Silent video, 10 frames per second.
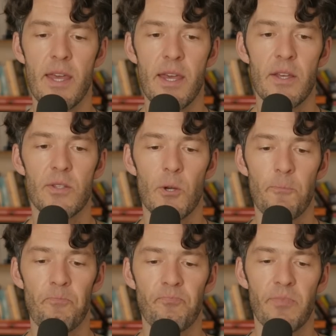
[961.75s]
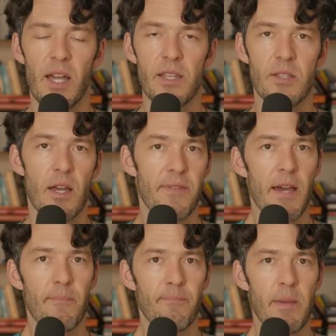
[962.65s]
So I just thought
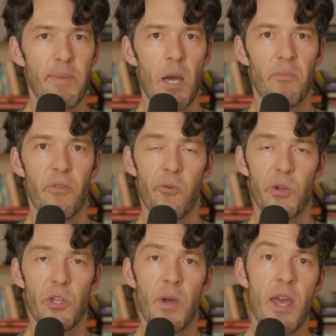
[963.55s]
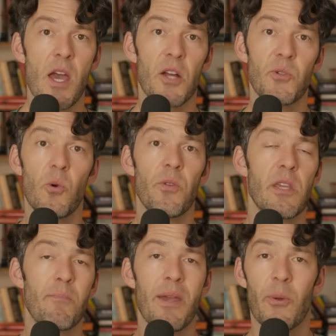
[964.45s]
that might be helpful for you. A tool that you
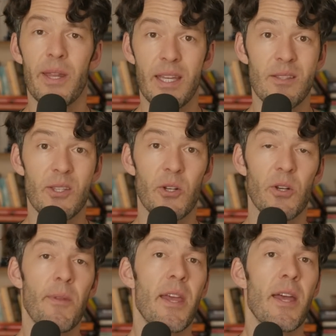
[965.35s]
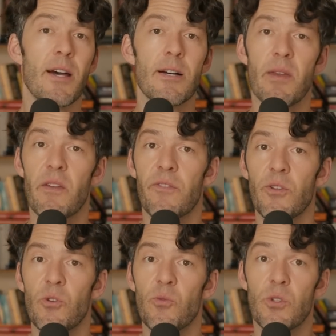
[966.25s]
may want to consider um, if
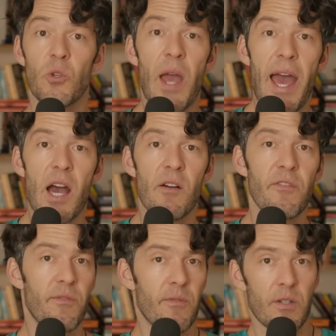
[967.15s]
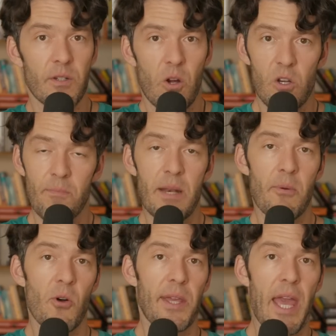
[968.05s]
you do have uh,
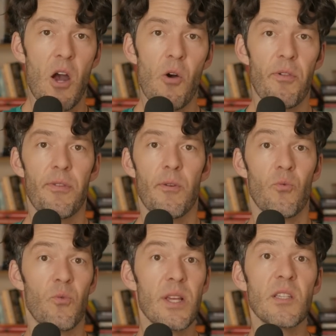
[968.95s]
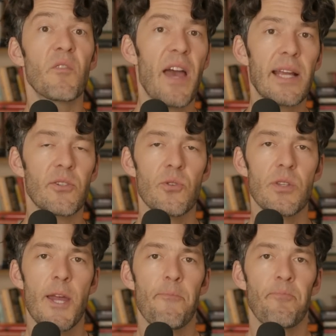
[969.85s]
cardiometabolic health risk factors
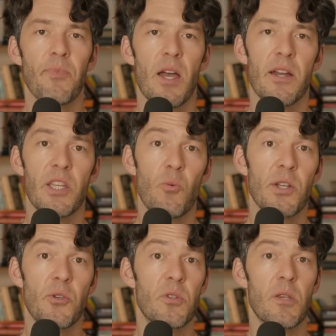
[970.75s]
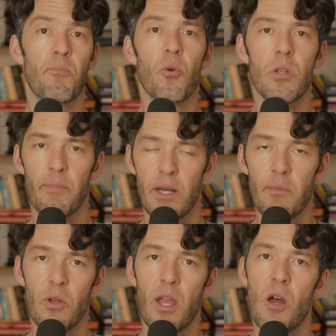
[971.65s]
uh, and you want to support your
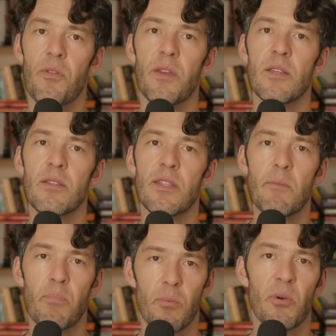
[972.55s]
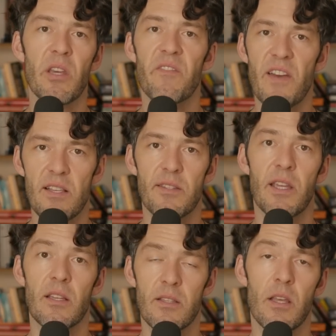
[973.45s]
metabolic health is the berberine fasting
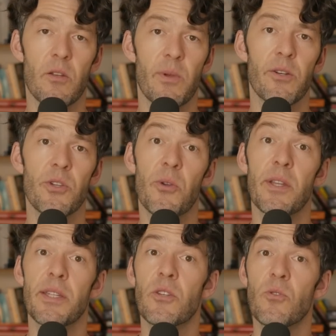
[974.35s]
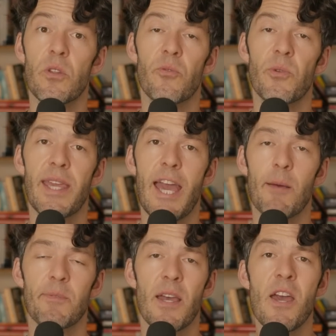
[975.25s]
accelerator you can take two to three
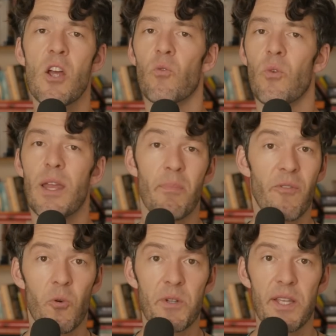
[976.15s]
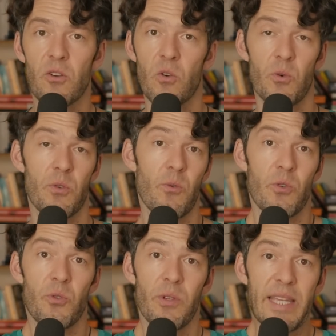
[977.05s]
caps right before dinner or, or
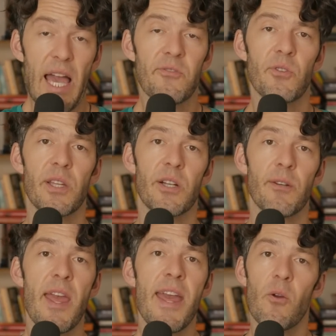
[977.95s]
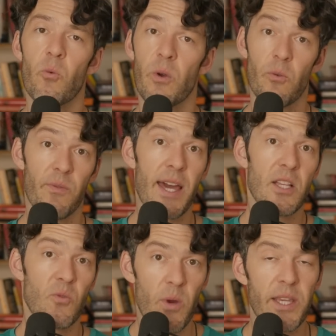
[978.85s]
shortly after dinner where that is
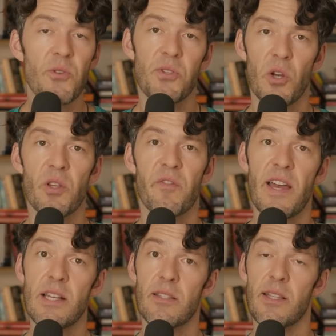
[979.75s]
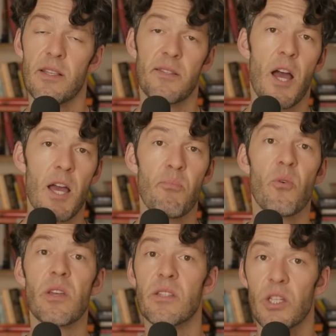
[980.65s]
when you start your fast that is time
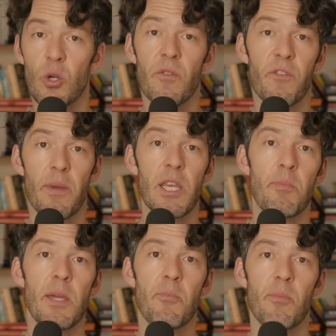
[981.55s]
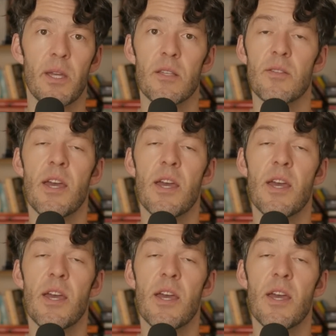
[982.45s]
point zero for many people because